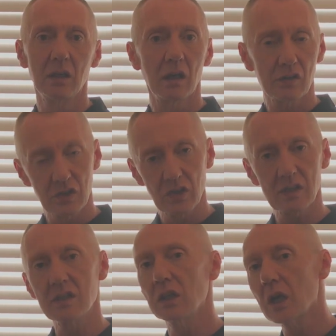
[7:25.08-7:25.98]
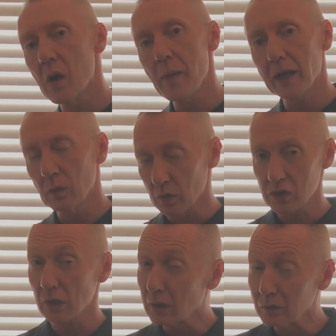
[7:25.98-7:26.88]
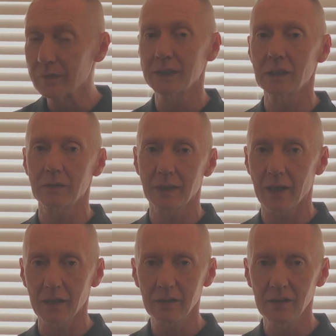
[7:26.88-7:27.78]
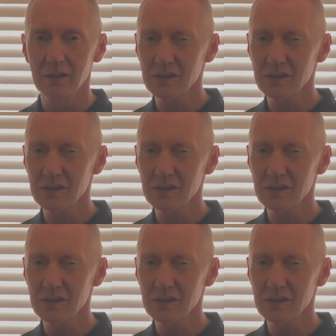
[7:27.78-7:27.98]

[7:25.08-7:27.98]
I suggest that you go back and you watch the whole video again,